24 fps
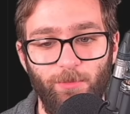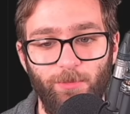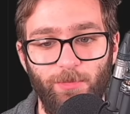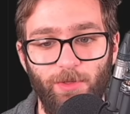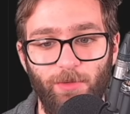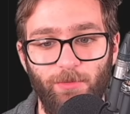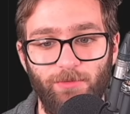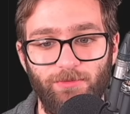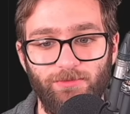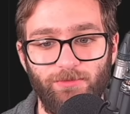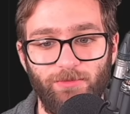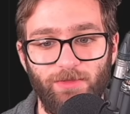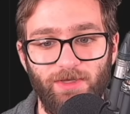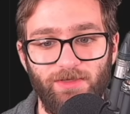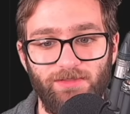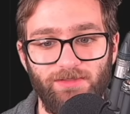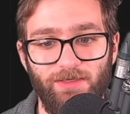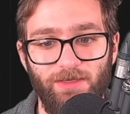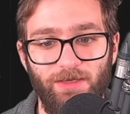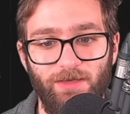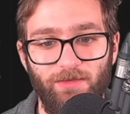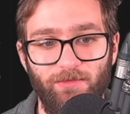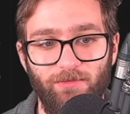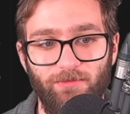Postgres
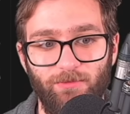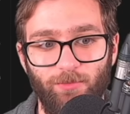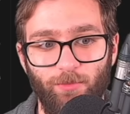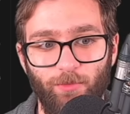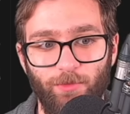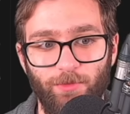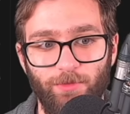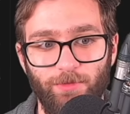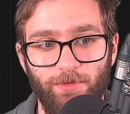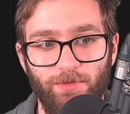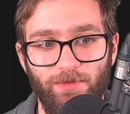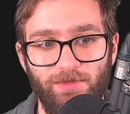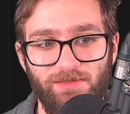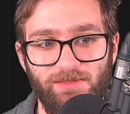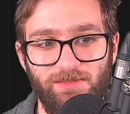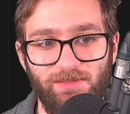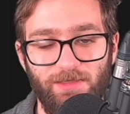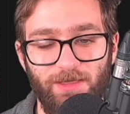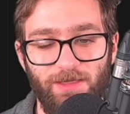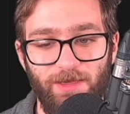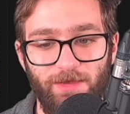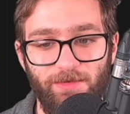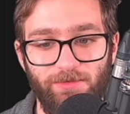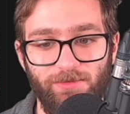exporter /
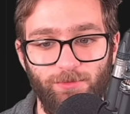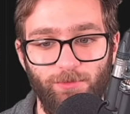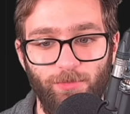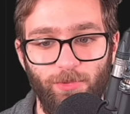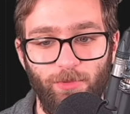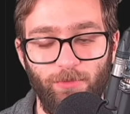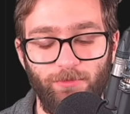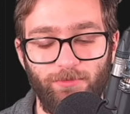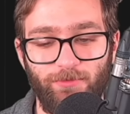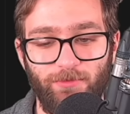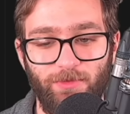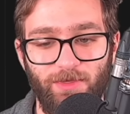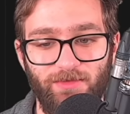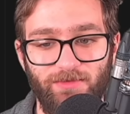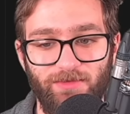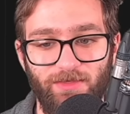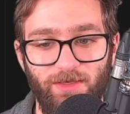Postgres